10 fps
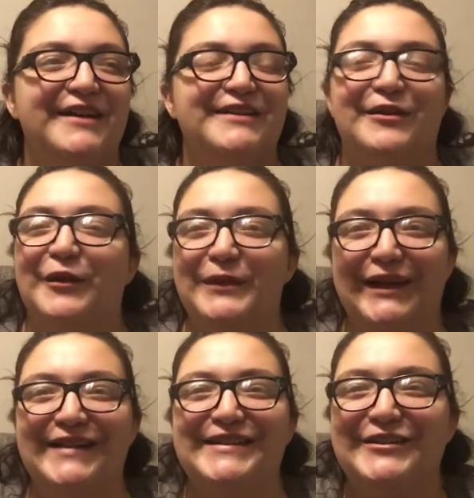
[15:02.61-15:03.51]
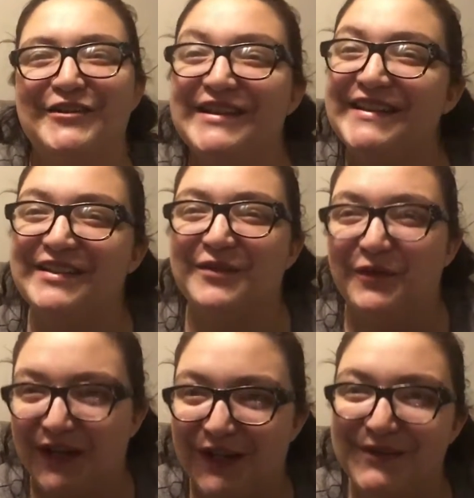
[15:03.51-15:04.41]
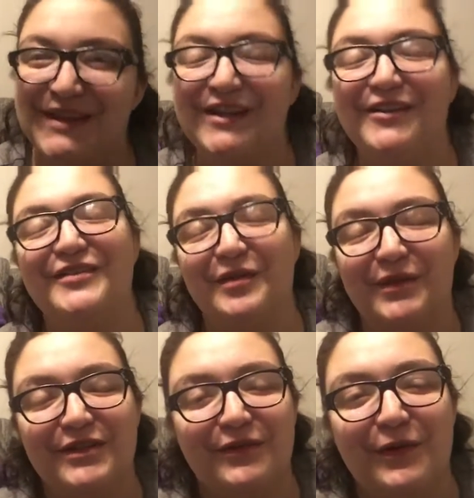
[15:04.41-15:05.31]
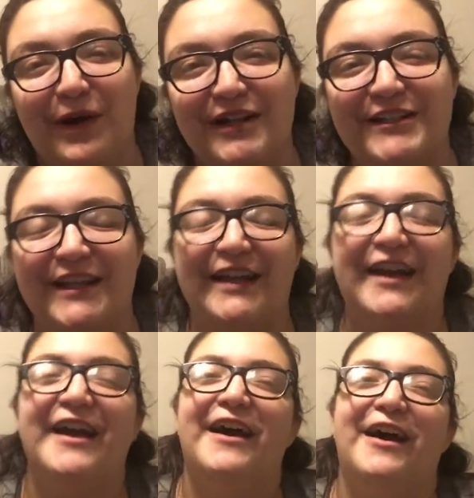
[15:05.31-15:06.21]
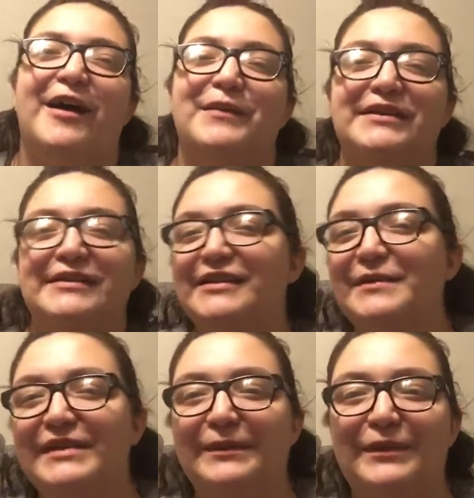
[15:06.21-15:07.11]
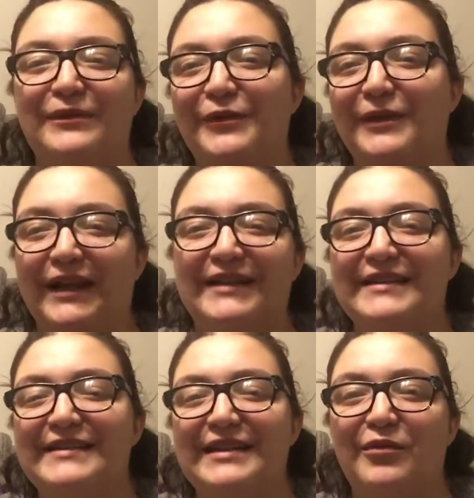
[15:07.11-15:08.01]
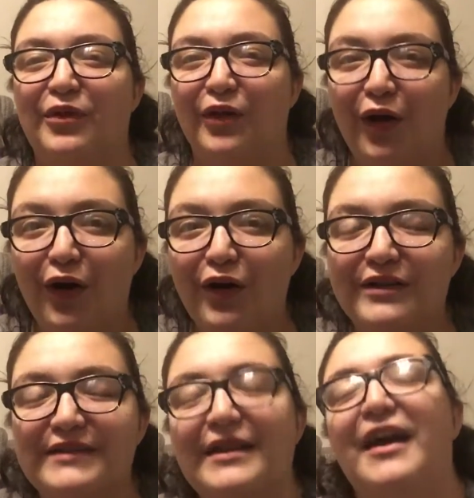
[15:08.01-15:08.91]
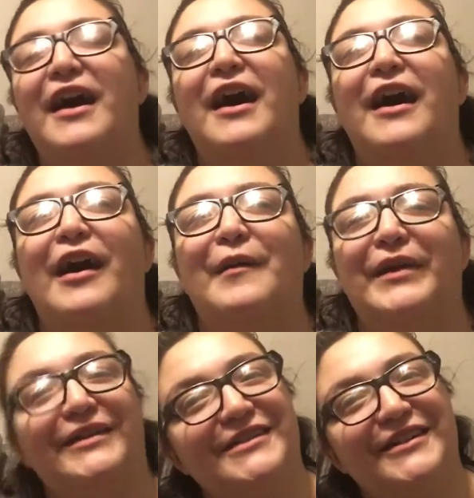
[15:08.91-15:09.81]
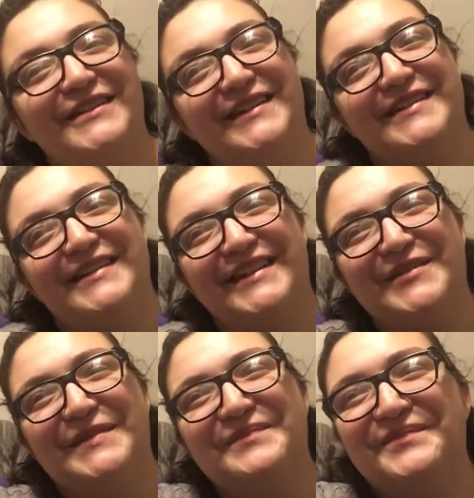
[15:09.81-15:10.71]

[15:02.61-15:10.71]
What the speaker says: So I hope you guys enjoy this video. Thank you so much for watching. Hit the thumbs up if you would like to see more hauls. And I'll talk to you guys in the next one.